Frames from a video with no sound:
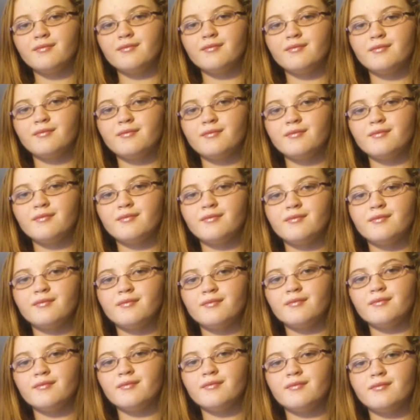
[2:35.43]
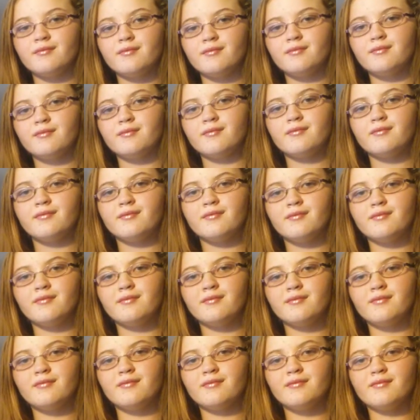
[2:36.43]

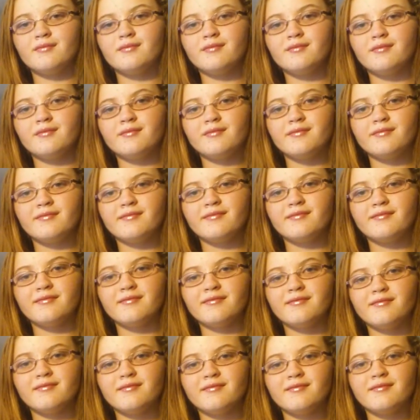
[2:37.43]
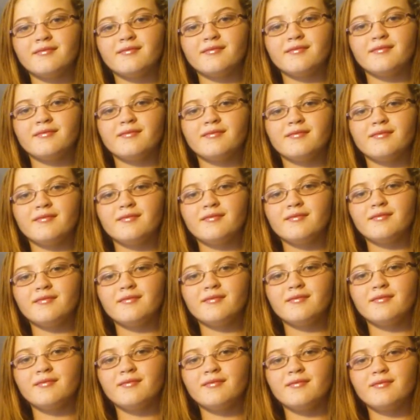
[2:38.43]

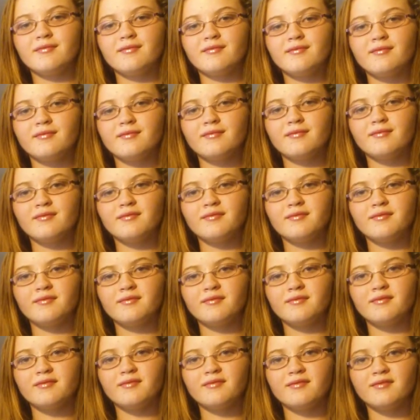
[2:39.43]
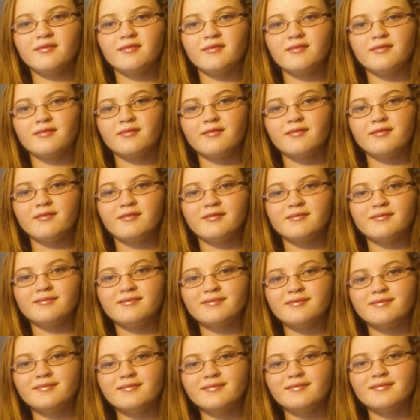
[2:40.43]

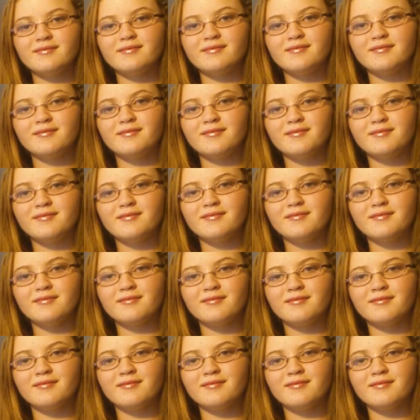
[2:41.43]
(not speaking)